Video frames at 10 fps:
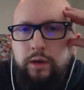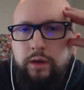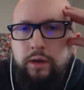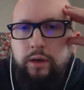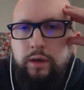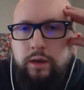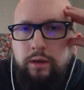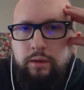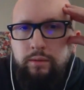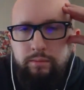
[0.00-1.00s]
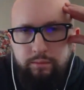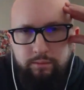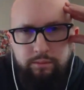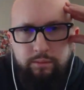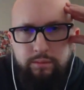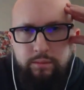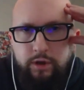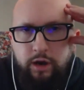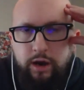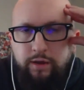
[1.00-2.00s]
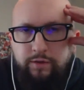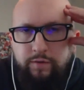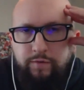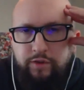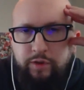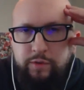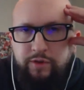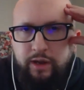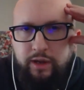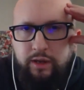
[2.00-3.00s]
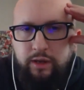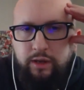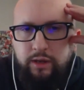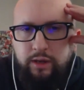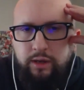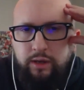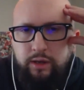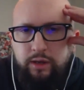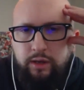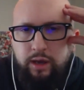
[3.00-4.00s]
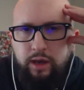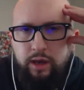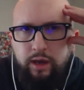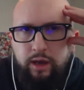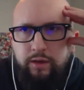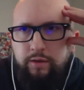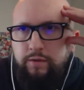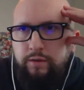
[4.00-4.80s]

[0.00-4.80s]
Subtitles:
Damn. All right, so for some reason I can't